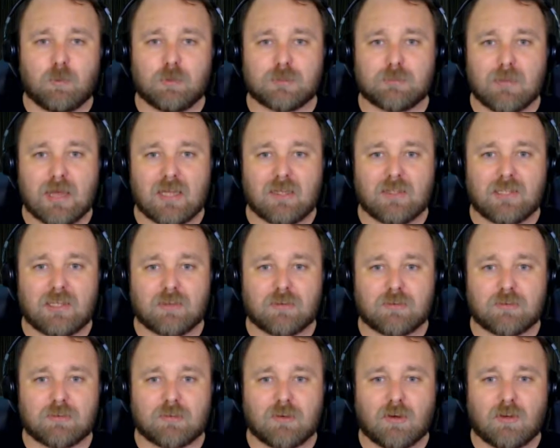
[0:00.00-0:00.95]
was Metal Gear
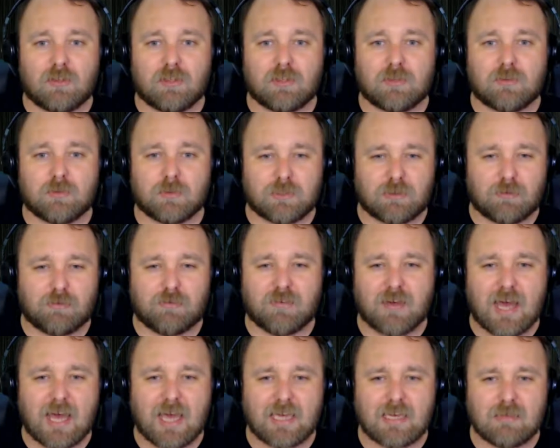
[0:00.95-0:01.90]
Solid, was it
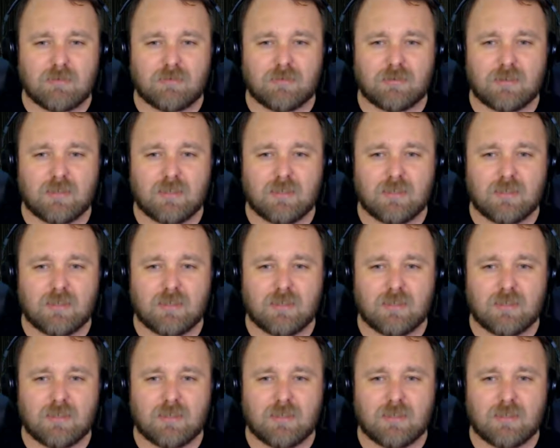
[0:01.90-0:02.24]
5?